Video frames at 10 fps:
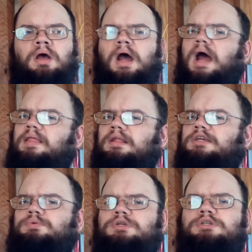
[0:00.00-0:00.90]
And then
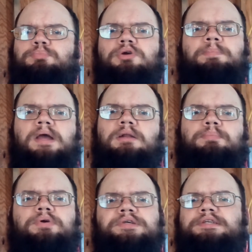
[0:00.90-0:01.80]
they switched to pre-painted,
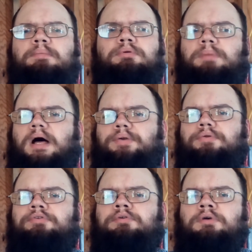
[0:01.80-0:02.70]
pre-assembled
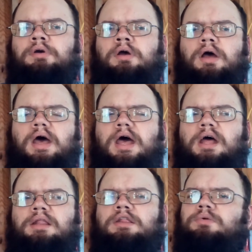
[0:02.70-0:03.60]
models.
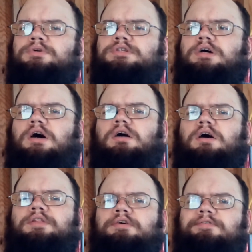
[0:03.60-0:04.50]
And then there was talk
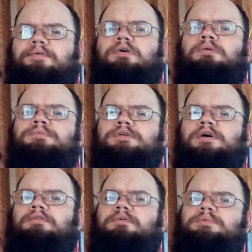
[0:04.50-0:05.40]
on their forums
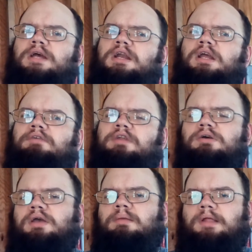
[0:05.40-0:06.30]
of obtaining a video
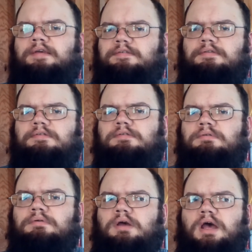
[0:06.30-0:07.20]
game license
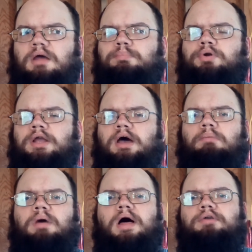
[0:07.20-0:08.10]
and putting out
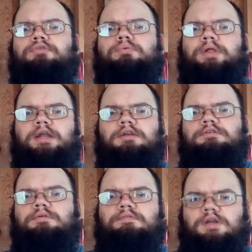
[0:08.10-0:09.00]
models related
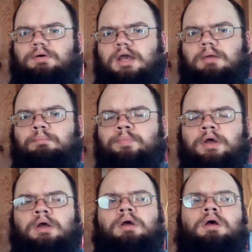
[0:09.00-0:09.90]
to the video game.
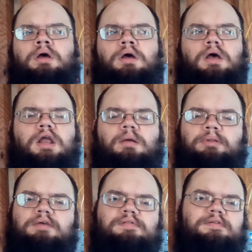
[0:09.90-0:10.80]
And I
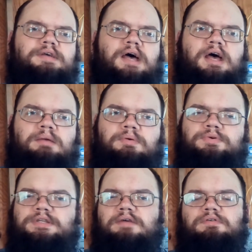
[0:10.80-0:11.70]
believe at the time it
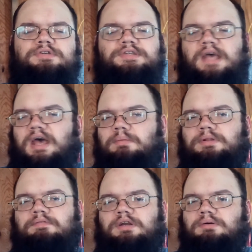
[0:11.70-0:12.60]
was never said, but
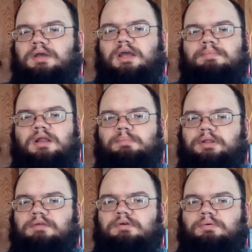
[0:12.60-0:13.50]
the video game that I
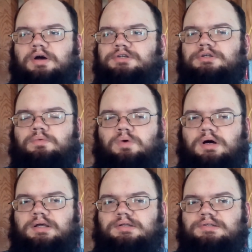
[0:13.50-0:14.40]
believe in question
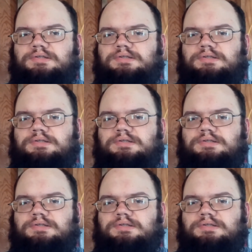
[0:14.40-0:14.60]
was